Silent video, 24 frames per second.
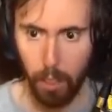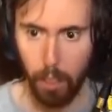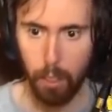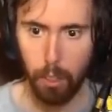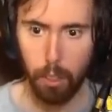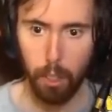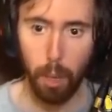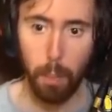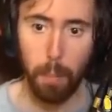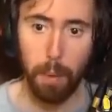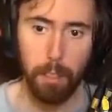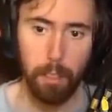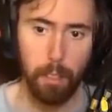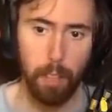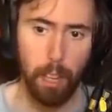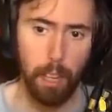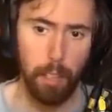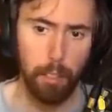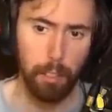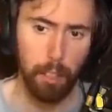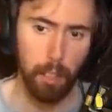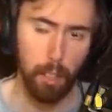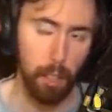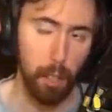Someone
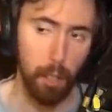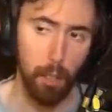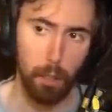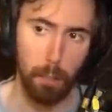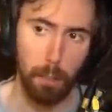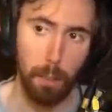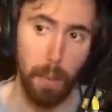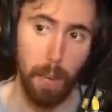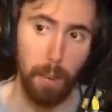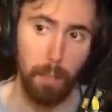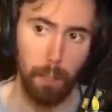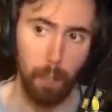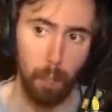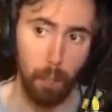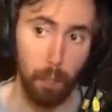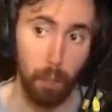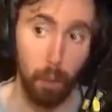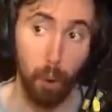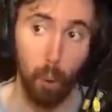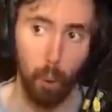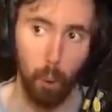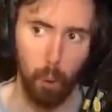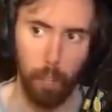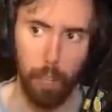says that there's
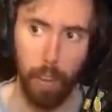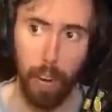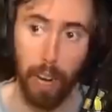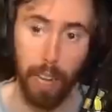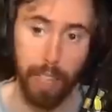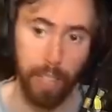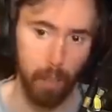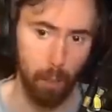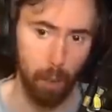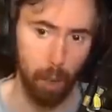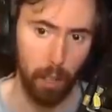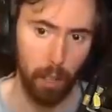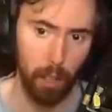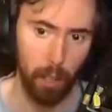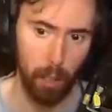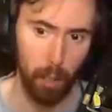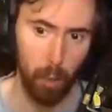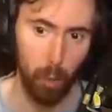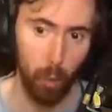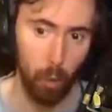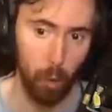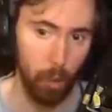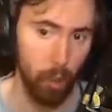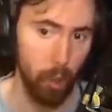Horde hiding around the
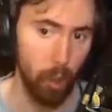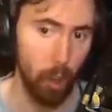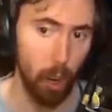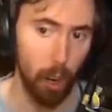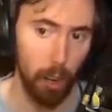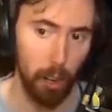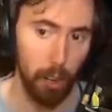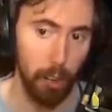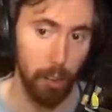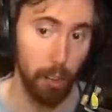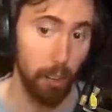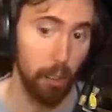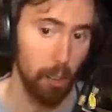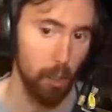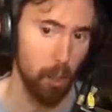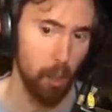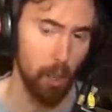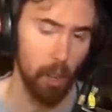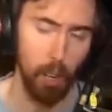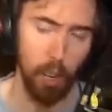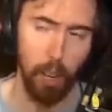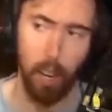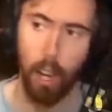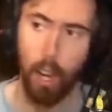corner on another,
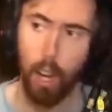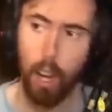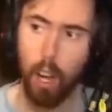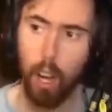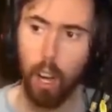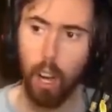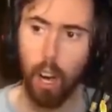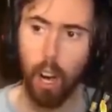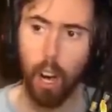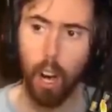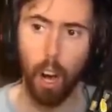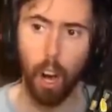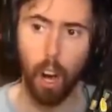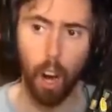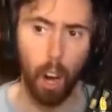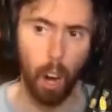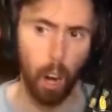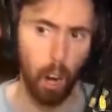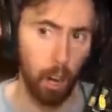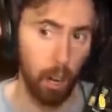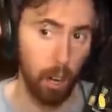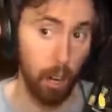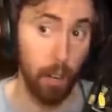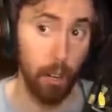on
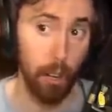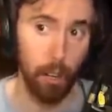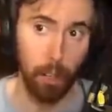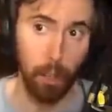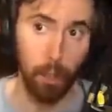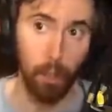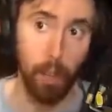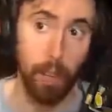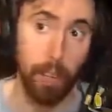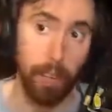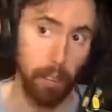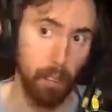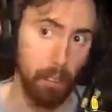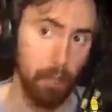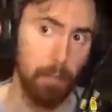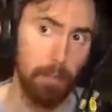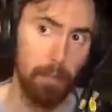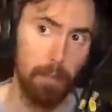another layer.